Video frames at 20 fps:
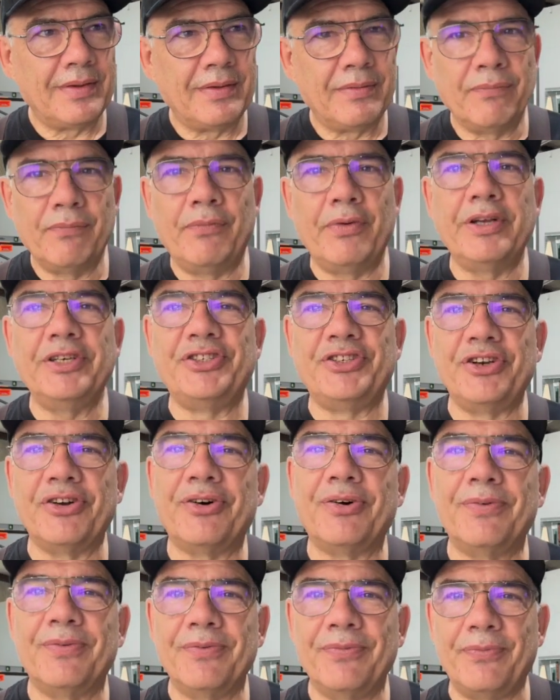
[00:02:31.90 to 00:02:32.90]

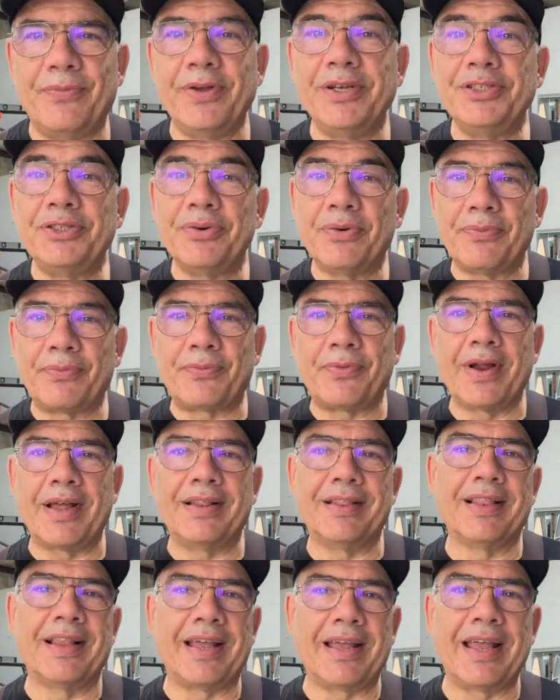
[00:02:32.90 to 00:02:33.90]
visual
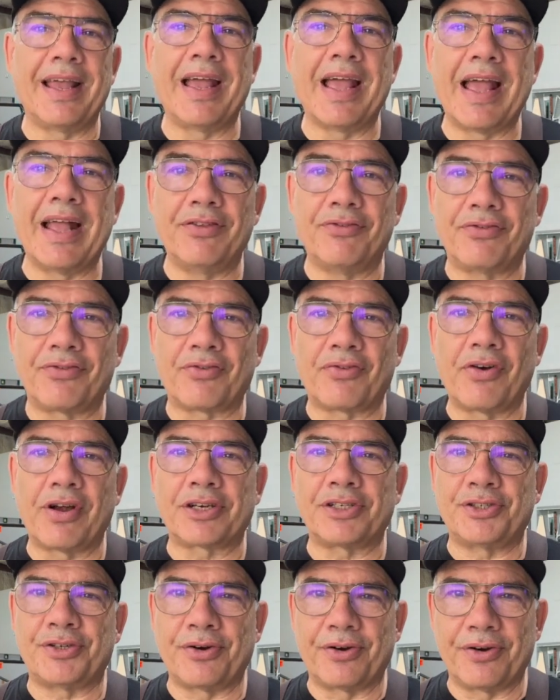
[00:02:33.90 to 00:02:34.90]
friendly and
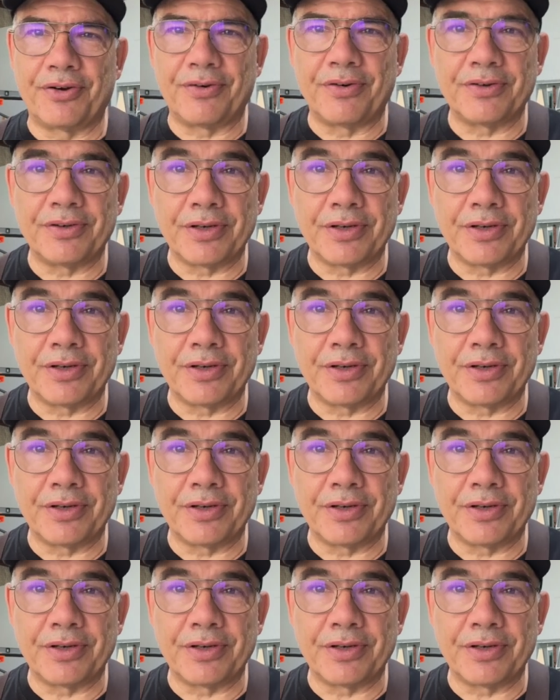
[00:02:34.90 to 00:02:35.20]
structure